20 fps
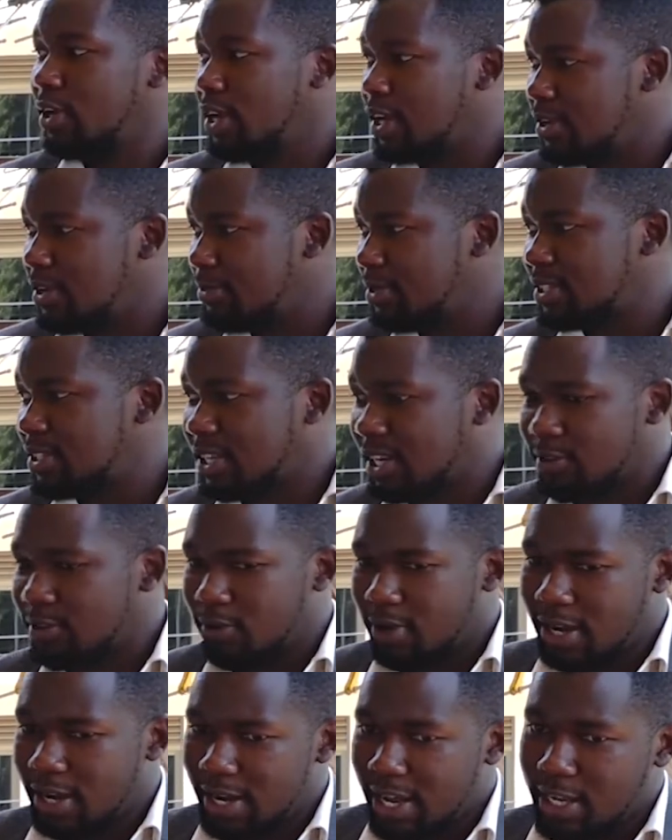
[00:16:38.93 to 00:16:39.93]
but even your
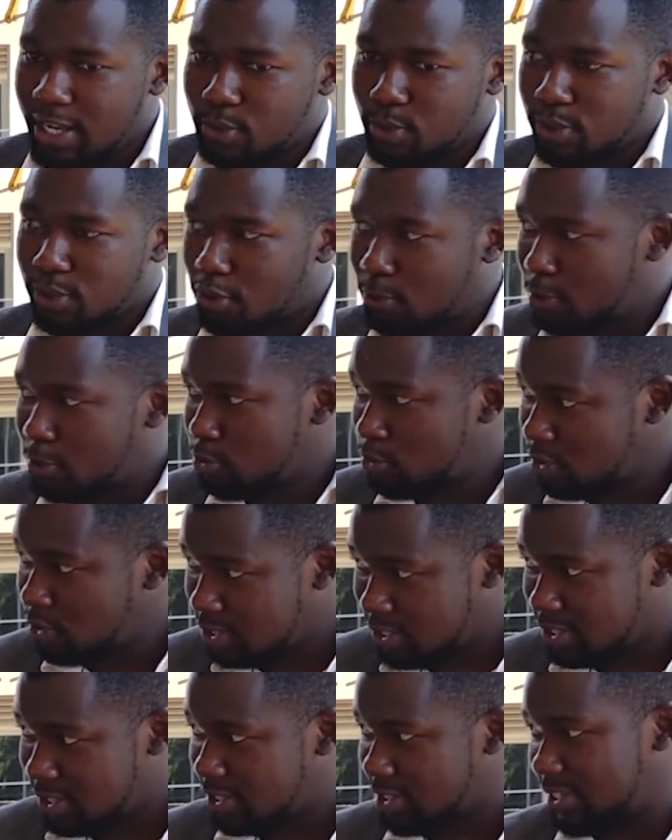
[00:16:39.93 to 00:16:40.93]
enemies can organize
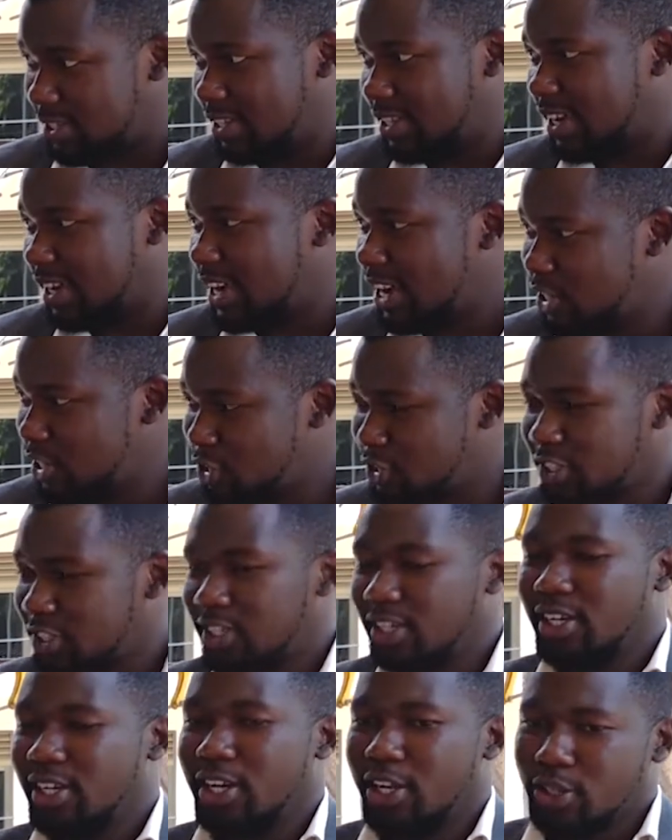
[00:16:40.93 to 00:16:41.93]
with the opportunities in the
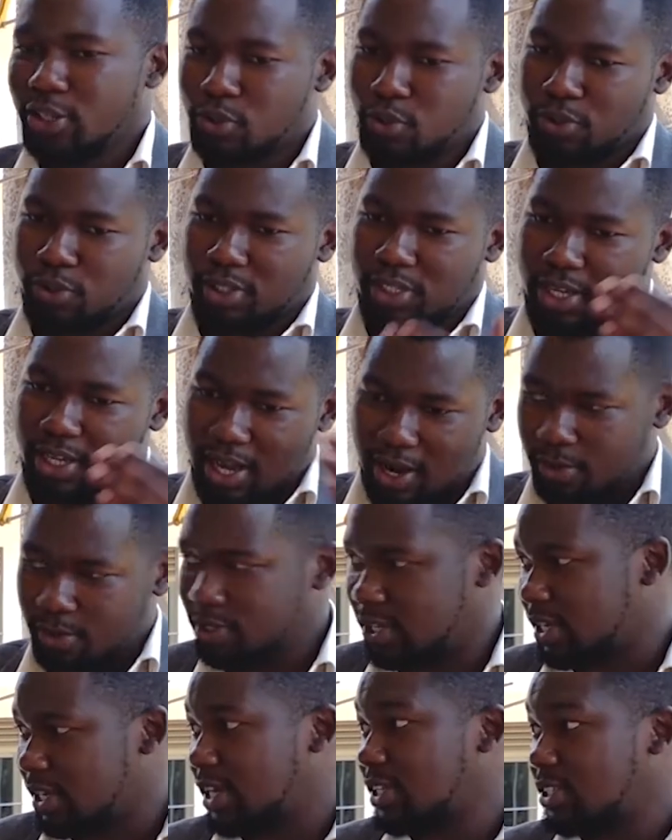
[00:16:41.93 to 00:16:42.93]
country to
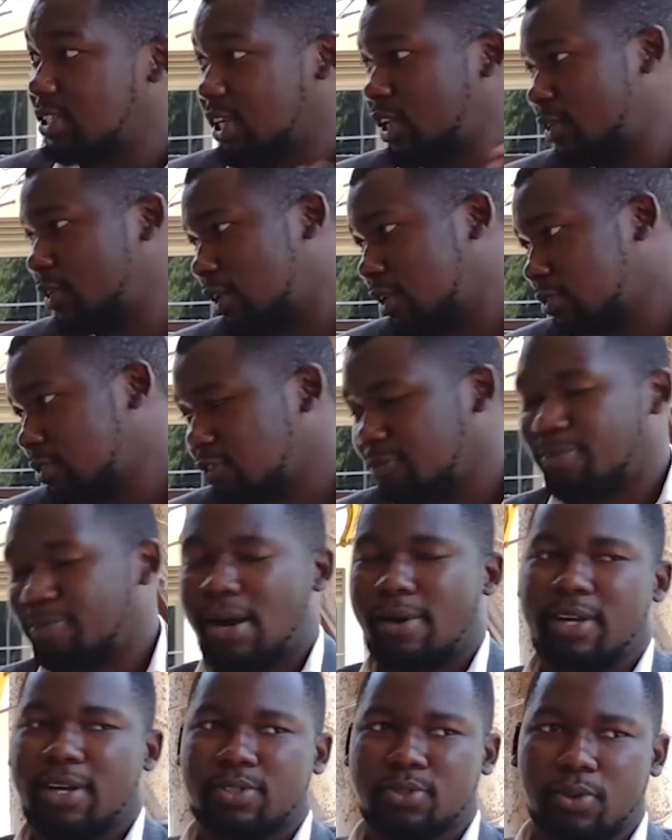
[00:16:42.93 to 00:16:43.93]
see how they can take
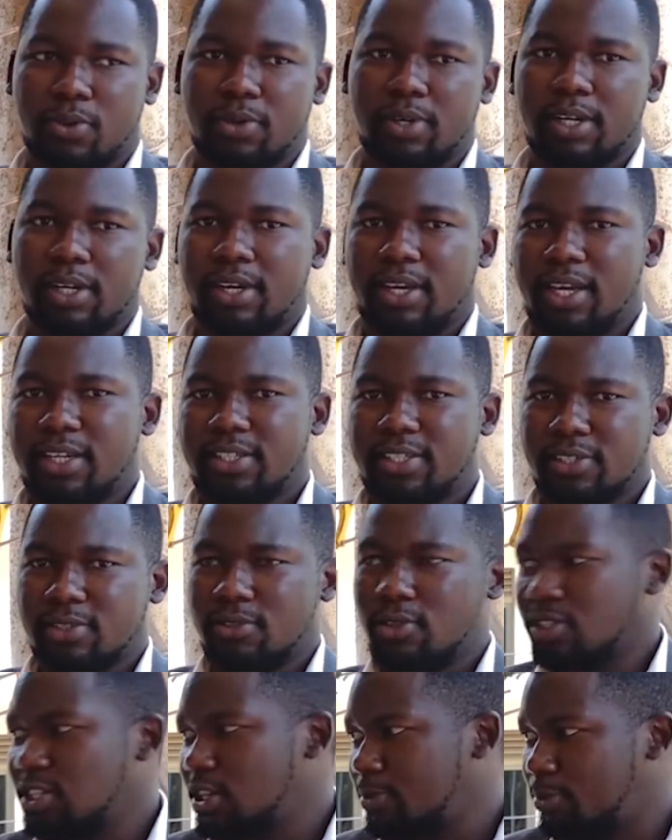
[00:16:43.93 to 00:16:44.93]
you out of power. So
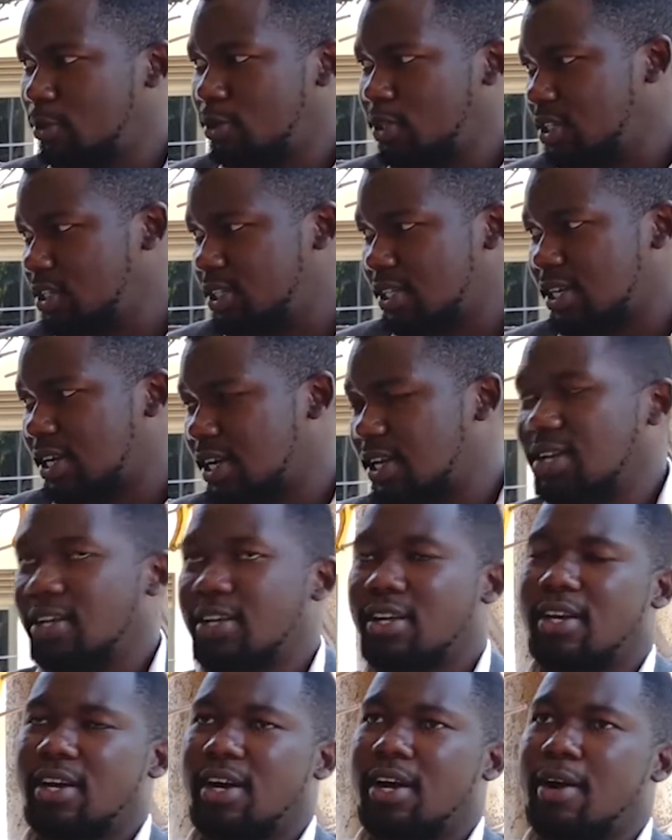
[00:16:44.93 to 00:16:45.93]
it is not a
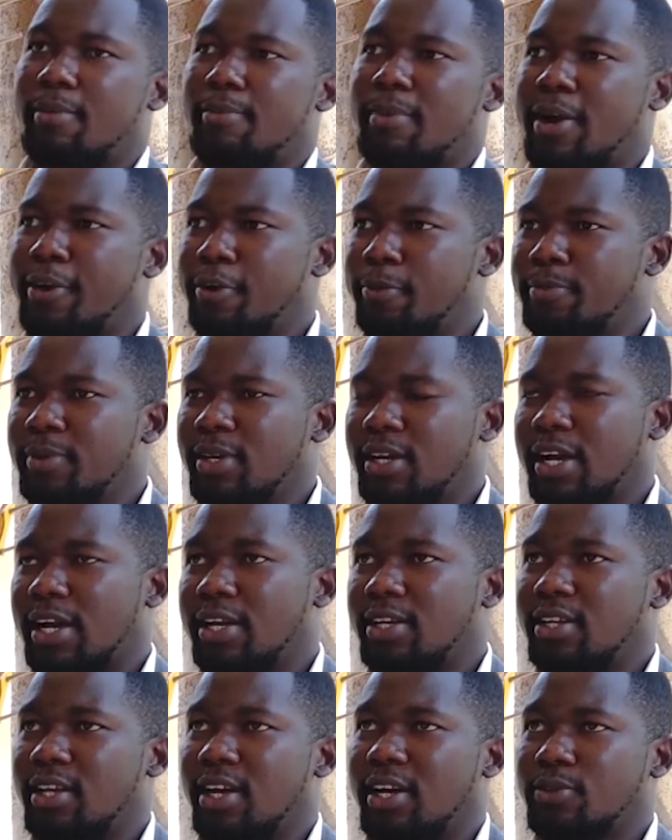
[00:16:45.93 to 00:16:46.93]
politically
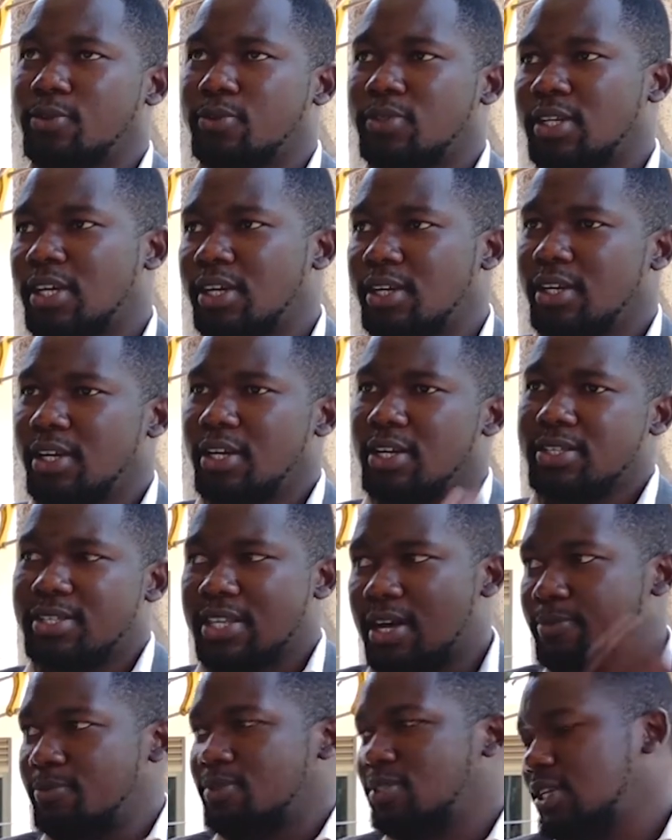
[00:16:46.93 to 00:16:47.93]
myopic idea to
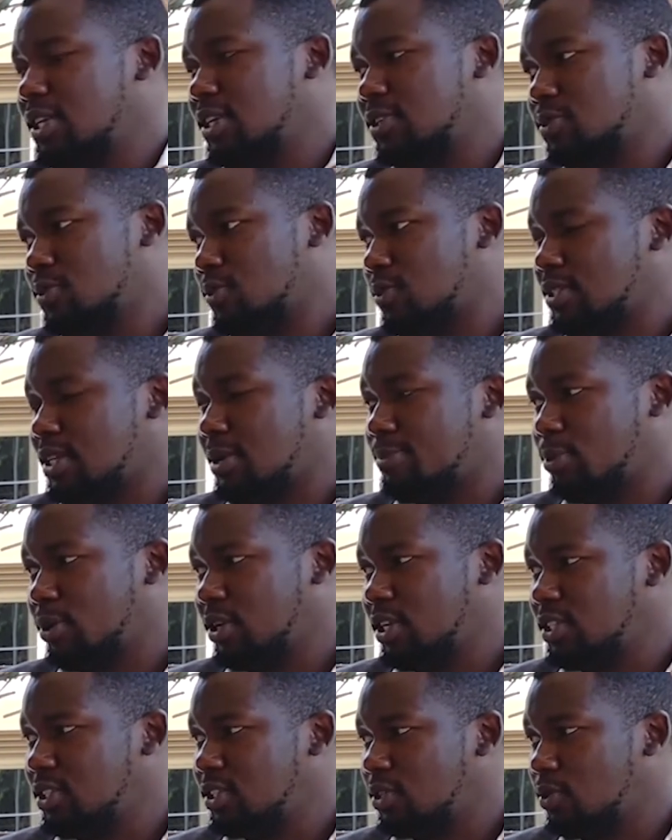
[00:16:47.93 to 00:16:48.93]
say some
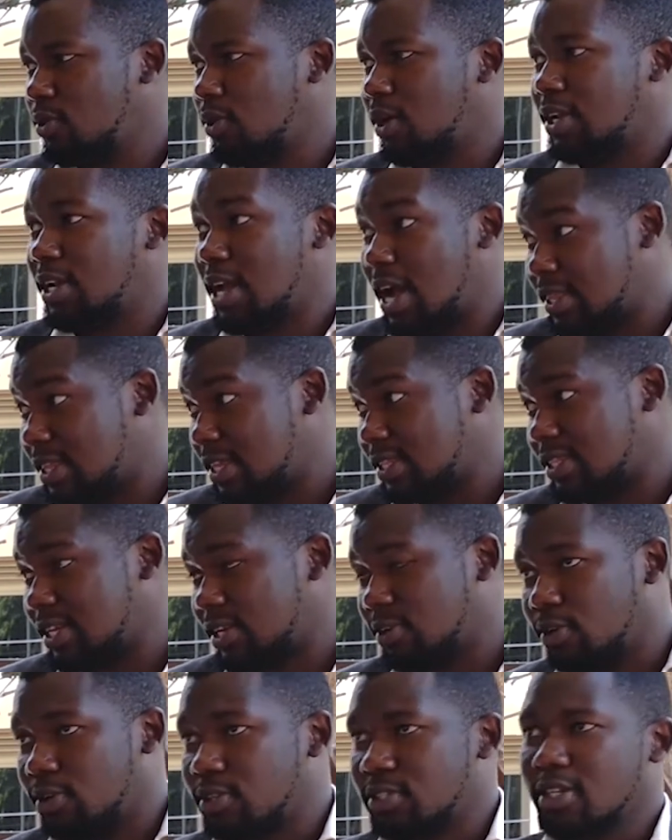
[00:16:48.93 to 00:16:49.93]
CSOs are political
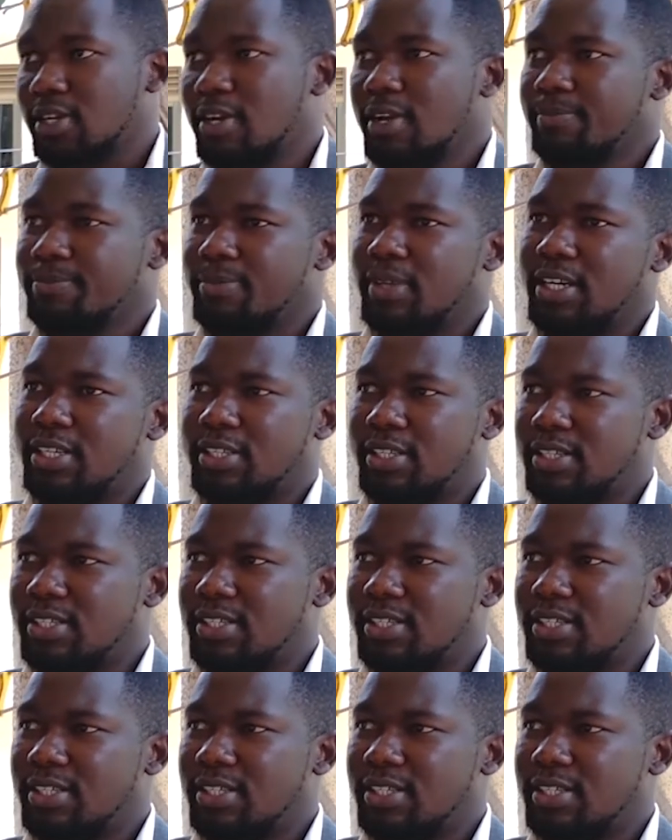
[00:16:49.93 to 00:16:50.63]
and others are not.